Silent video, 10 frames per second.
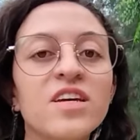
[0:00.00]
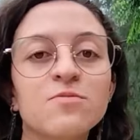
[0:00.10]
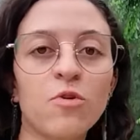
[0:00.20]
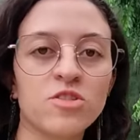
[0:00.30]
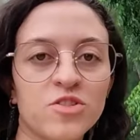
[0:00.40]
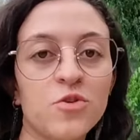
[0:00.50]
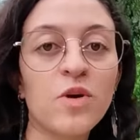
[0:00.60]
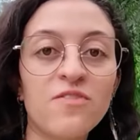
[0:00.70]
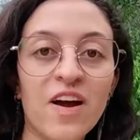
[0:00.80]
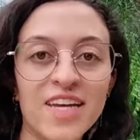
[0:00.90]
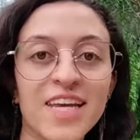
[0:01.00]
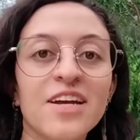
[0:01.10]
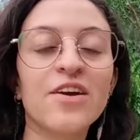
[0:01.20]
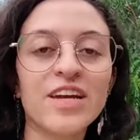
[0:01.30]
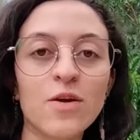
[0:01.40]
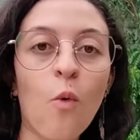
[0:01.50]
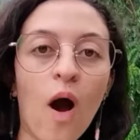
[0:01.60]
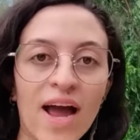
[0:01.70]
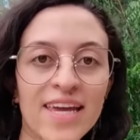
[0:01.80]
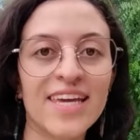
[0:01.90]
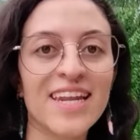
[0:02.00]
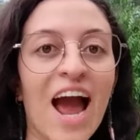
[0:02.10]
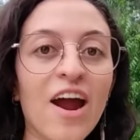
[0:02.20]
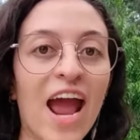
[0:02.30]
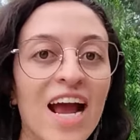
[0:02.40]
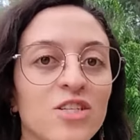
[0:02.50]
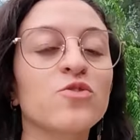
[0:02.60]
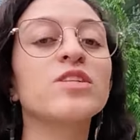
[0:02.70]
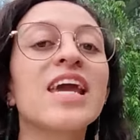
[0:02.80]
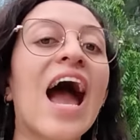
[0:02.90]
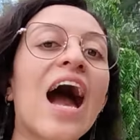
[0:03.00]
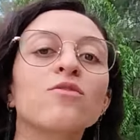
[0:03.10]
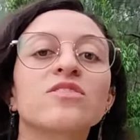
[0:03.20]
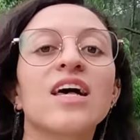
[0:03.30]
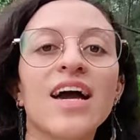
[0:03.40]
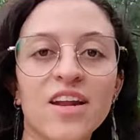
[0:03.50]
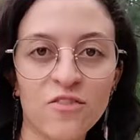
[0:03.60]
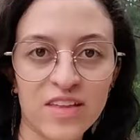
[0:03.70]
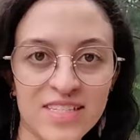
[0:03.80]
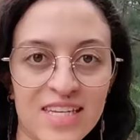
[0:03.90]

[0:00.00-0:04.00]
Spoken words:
of the spots you will find here in Hua Hin are actually outside of the